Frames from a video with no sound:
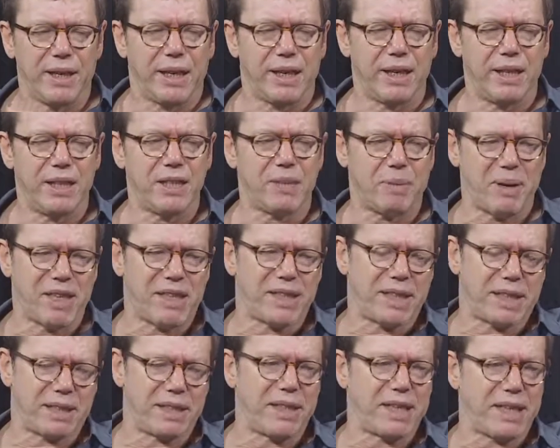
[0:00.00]
And he's
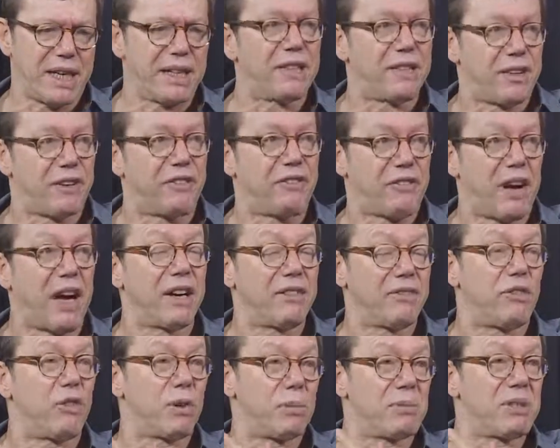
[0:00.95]
basically saying that there are
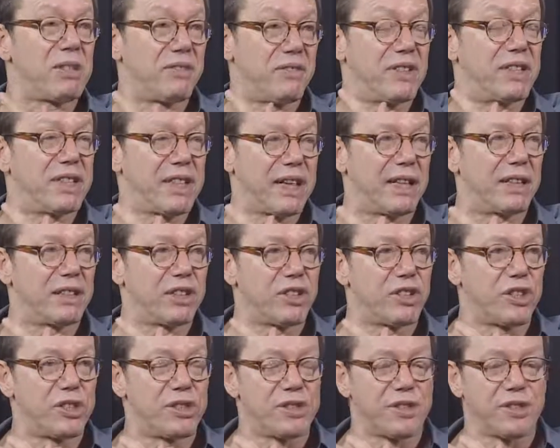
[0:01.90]
5 forms of
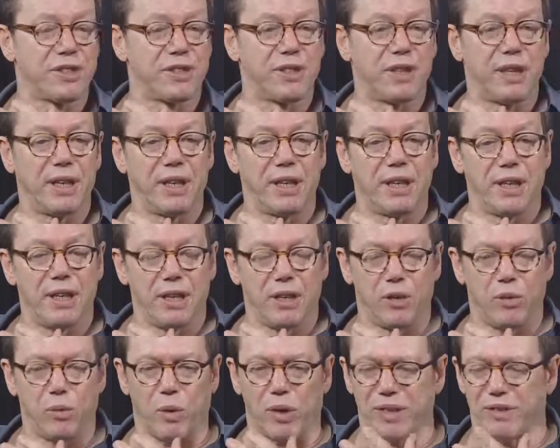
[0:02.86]
intelligence.
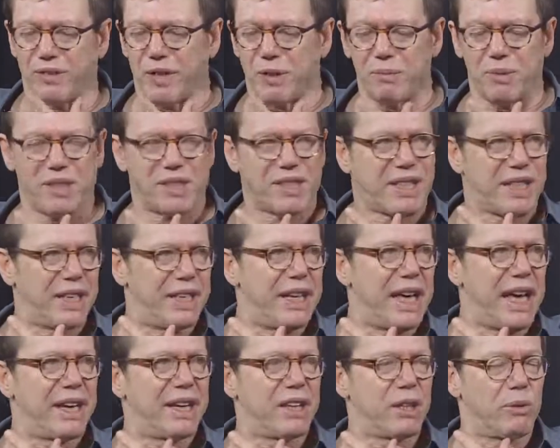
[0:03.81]
One of them is
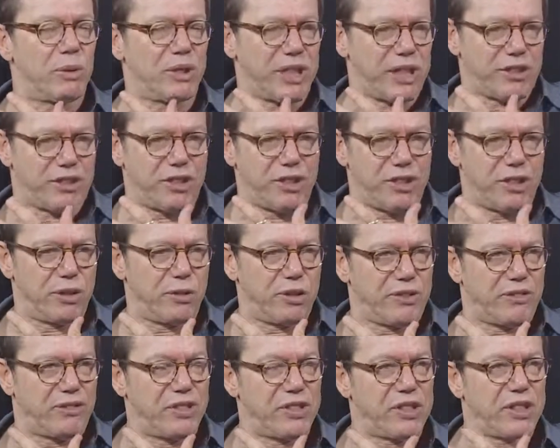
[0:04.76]
kinetic, which has to do
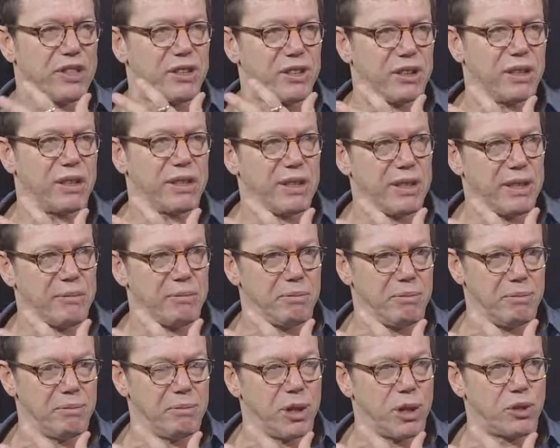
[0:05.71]
with physical
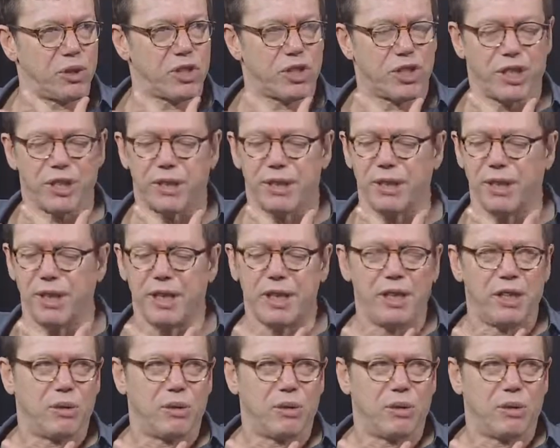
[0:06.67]
motion.